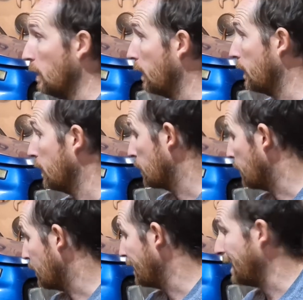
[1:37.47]
and
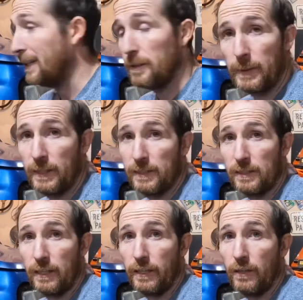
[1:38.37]
about 8
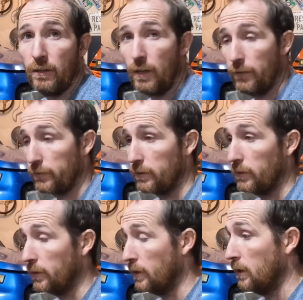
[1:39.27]
PSI off the road.